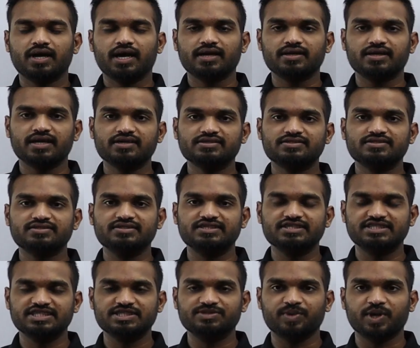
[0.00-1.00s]
Hi guys,
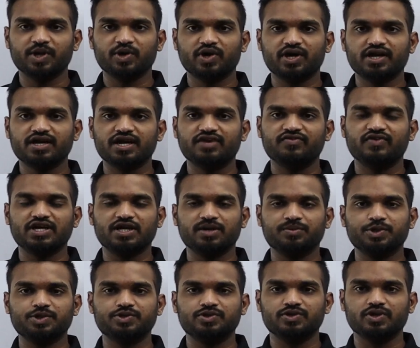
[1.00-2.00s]
this is Manohar and
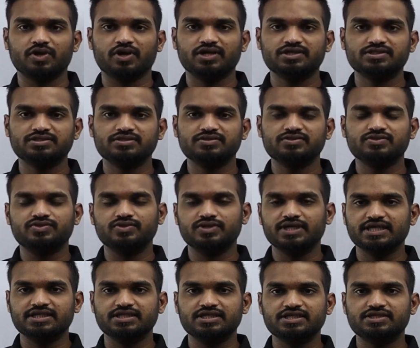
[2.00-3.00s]
welcome to Tutoralz.
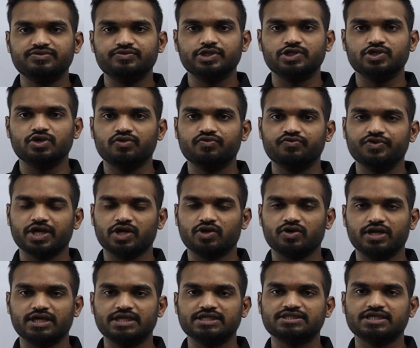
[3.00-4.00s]
Today in this video, we are
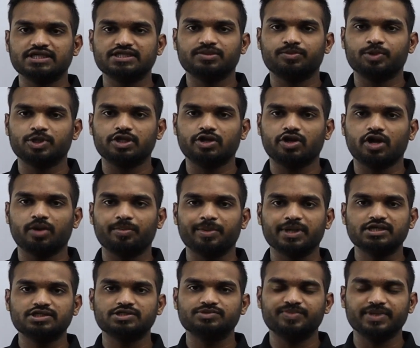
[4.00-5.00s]
going to discuss about the
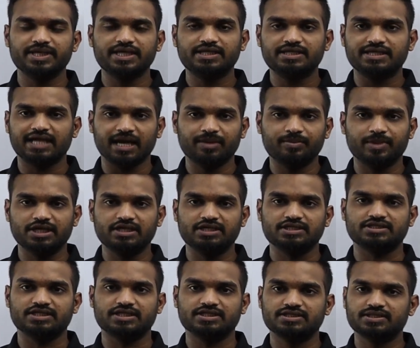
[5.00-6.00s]
topic speed, time and
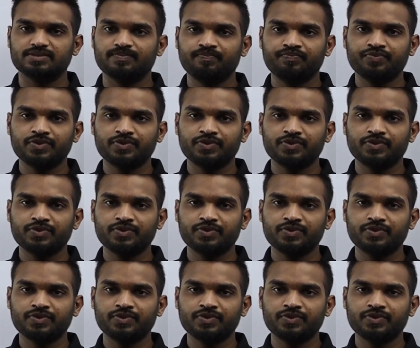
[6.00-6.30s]
distance.